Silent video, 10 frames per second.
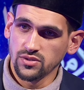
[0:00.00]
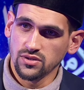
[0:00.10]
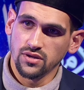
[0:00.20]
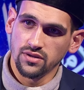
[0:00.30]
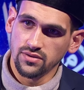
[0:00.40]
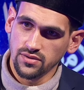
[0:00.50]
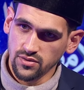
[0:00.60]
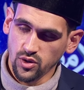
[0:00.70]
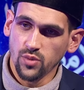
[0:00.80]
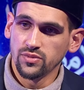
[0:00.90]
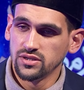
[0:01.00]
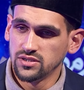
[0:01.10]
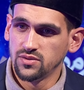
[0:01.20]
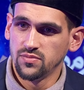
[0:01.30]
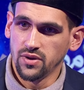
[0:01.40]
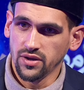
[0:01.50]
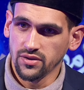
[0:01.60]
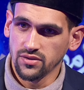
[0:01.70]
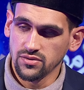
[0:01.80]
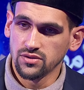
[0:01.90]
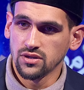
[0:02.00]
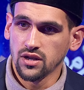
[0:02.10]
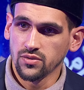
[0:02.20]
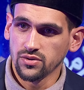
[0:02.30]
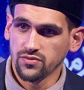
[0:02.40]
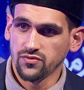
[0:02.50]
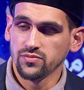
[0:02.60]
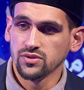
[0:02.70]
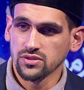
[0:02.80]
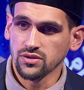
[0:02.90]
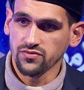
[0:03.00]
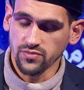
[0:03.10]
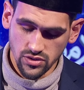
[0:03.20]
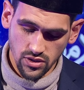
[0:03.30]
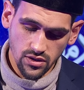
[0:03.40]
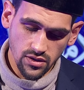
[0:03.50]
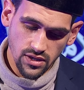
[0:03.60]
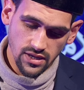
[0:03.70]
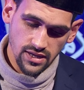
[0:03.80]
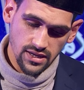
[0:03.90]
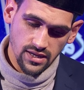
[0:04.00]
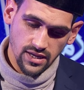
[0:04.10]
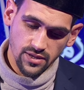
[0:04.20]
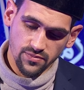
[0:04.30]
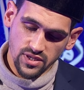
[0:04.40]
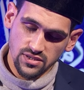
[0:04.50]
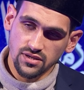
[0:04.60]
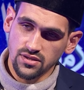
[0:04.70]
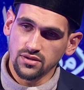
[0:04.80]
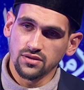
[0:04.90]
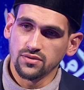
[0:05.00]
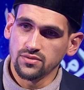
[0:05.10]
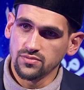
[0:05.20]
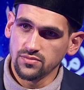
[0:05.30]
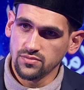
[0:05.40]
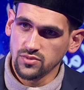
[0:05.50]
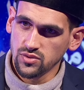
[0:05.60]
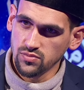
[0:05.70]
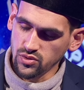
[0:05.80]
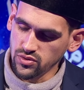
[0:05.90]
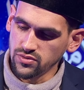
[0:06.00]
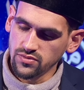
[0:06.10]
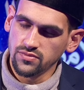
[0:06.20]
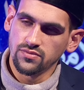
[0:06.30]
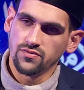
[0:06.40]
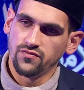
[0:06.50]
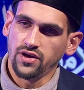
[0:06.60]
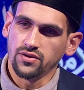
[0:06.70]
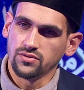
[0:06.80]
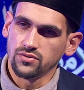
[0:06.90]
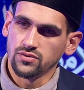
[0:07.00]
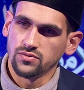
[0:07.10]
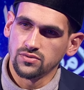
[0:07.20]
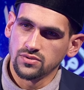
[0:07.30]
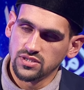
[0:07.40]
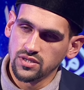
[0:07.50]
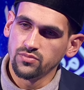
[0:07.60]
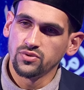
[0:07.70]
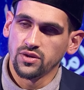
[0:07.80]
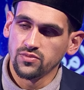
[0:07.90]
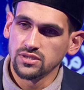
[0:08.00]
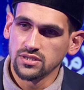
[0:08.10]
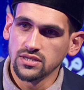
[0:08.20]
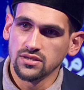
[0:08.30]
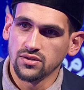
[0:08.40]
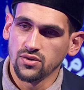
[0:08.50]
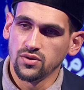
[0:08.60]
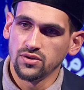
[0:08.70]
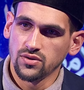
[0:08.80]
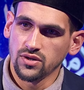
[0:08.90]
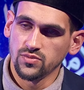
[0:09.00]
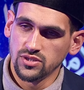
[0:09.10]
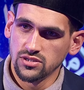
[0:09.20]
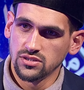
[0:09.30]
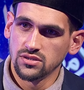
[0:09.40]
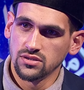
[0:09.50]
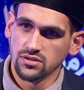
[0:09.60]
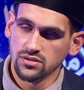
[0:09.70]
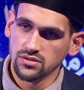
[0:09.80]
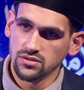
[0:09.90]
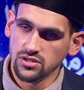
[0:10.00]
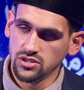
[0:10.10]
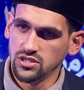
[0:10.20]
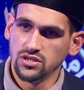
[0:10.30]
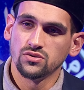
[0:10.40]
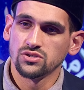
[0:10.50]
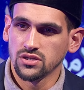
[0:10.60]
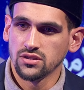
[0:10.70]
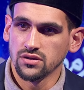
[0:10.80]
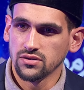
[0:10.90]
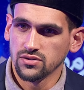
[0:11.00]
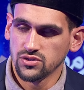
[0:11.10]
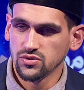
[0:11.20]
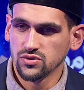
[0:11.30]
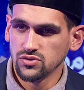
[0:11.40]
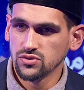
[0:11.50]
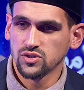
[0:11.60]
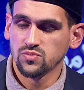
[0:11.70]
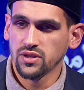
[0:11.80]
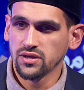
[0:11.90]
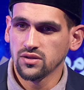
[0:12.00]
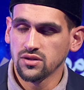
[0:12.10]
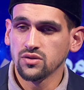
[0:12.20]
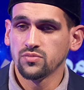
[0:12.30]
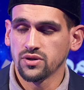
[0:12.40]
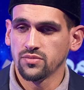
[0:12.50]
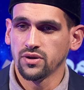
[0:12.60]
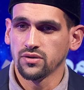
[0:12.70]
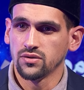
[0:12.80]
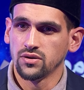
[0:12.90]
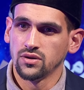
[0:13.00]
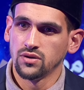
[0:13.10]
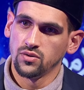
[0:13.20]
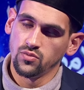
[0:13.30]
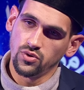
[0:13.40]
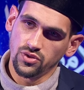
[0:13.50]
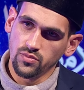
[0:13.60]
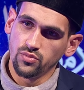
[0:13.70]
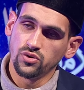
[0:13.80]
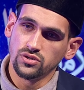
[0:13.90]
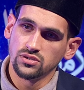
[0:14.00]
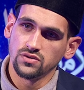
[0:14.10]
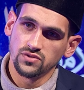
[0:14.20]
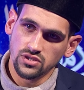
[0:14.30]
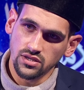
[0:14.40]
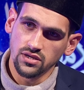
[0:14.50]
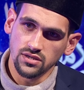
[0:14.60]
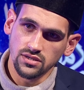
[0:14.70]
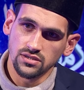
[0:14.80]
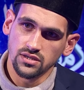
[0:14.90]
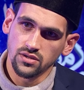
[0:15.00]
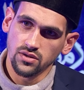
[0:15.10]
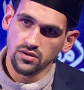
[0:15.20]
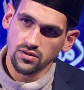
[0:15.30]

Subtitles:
mashallah, and accommodated by the tilawat from yourself, mashallah. There's another small vowel or symbol that we see in the Holy Qur'an, which is the tashdeed or shaddah. So could you explain a little bit about what the importance of shaddah is, and,